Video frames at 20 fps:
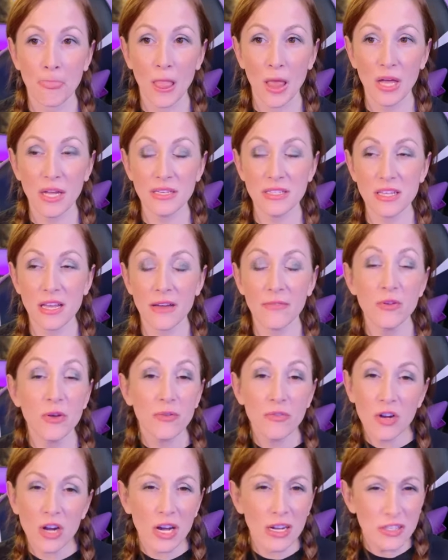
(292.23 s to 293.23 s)
is have you
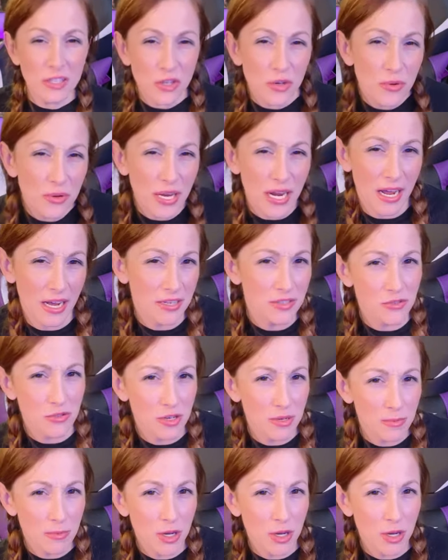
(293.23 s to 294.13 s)
ever gone to go get an ice cream